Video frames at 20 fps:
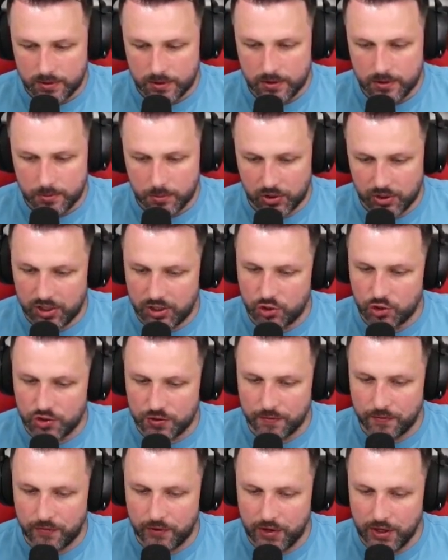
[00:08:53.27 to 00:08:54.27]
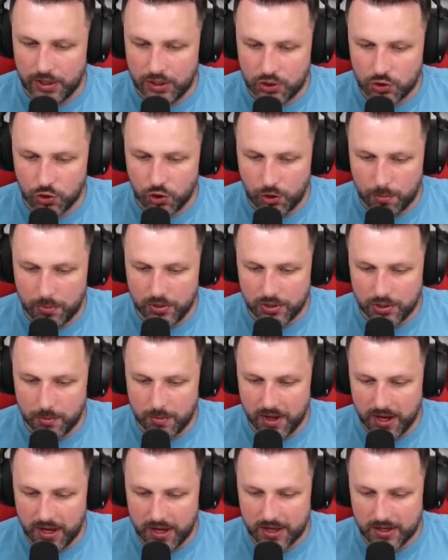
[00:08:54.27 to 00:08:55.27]
But this doesn't feel as open to
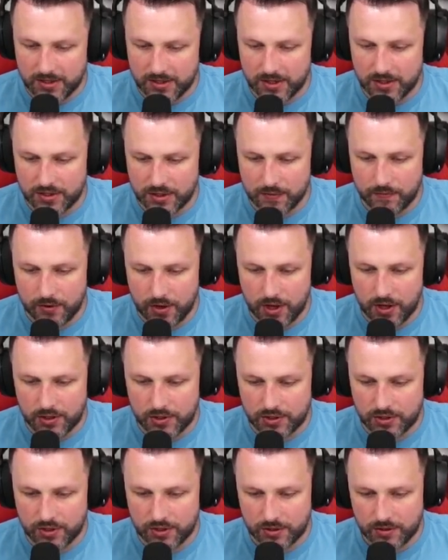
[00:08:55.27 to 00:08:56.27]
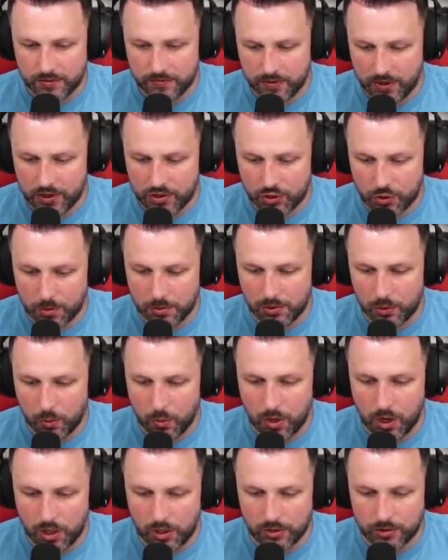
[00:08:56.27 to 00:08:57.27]
me as the first couple of
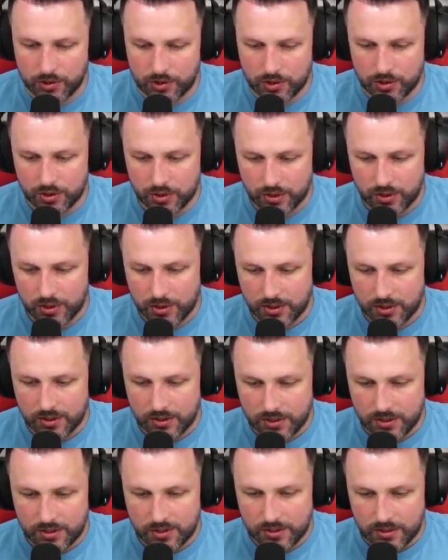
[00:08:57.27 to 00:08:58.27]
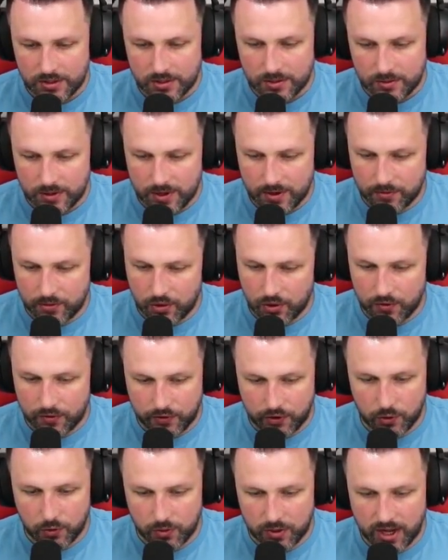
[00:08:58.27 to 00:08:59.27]
worlds. You have got a
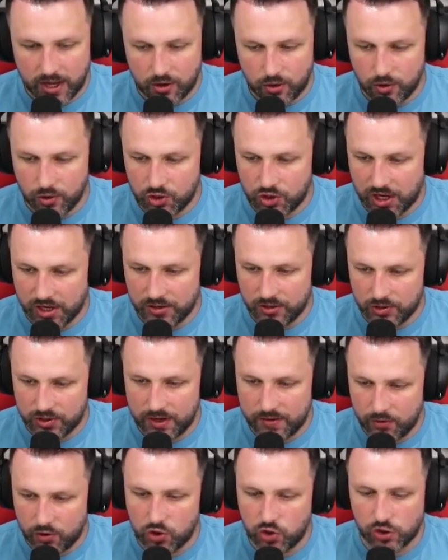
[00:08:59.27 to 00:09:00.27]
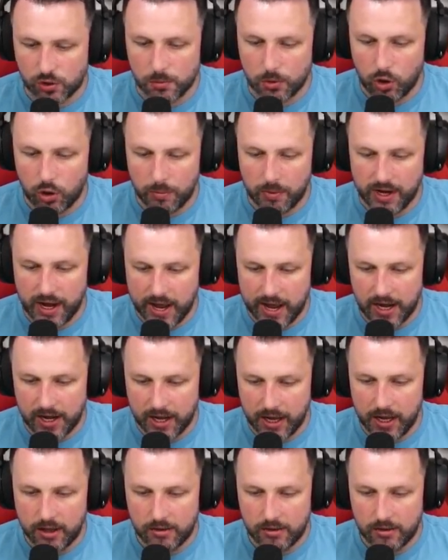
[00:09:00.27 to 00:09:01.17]
few narrow channels. You have got some open area.